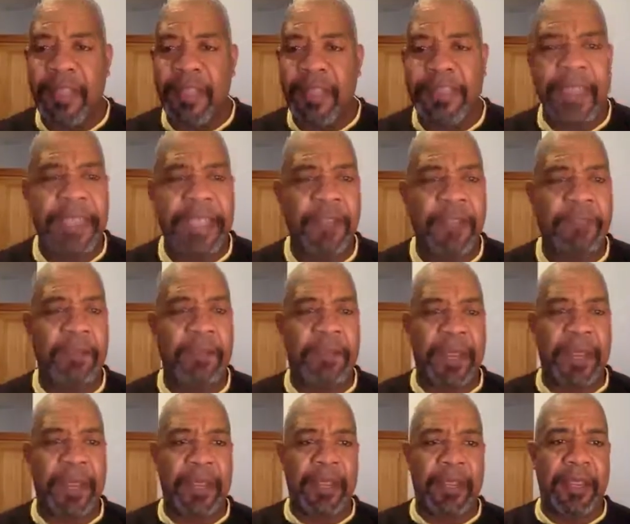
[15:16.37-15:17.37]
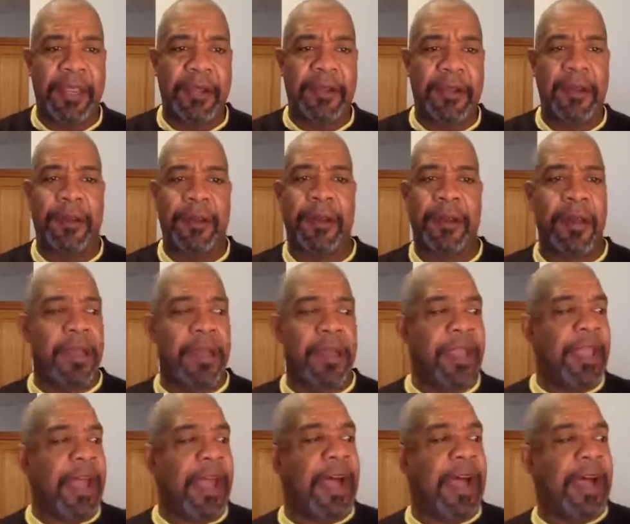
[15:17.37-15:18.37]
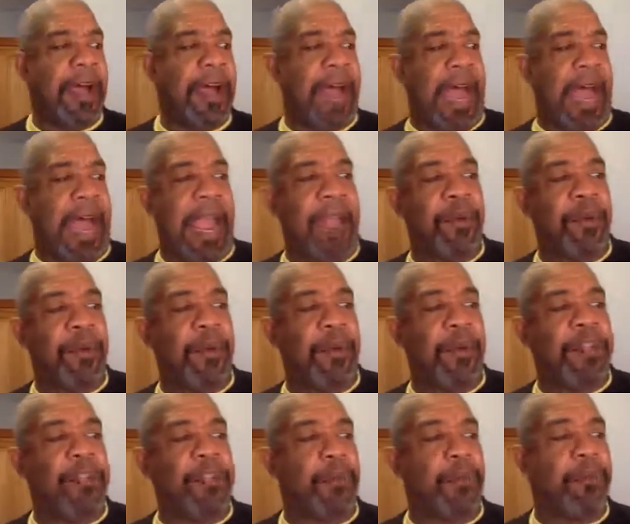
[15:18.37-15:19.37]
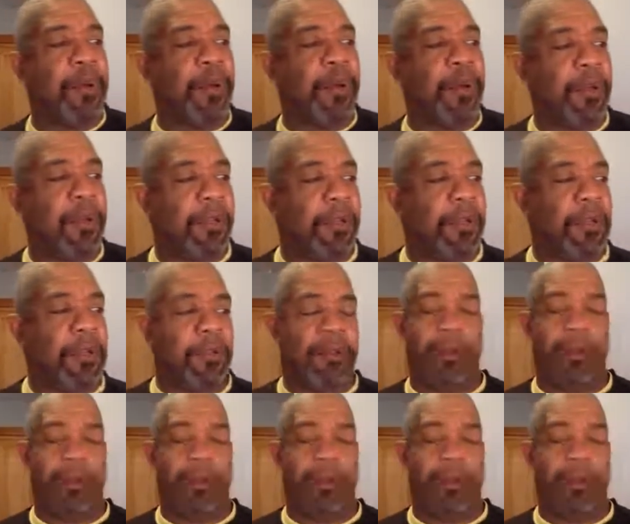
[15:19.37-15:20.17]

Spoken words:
Thank you for being here. I am going to pull,